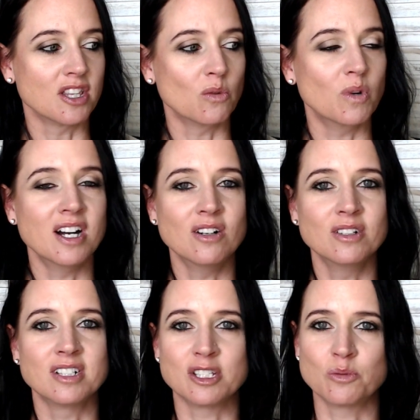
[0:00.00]
to the
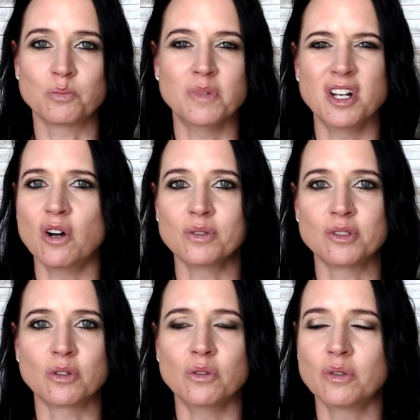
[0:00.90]
well. It's an
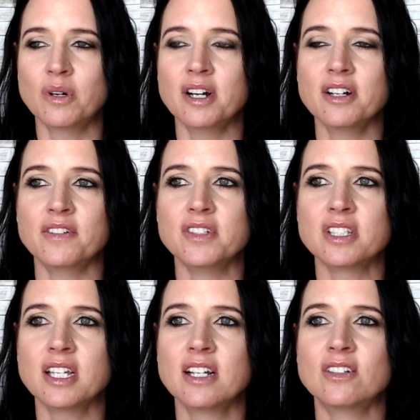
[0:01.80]
old school quote,
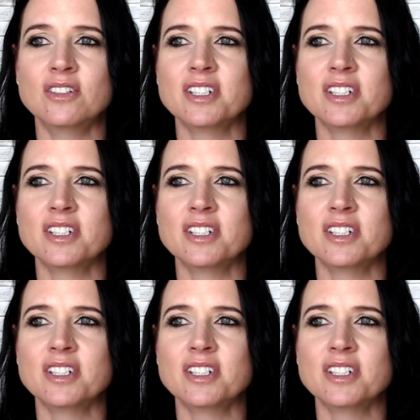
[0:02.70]
obviously.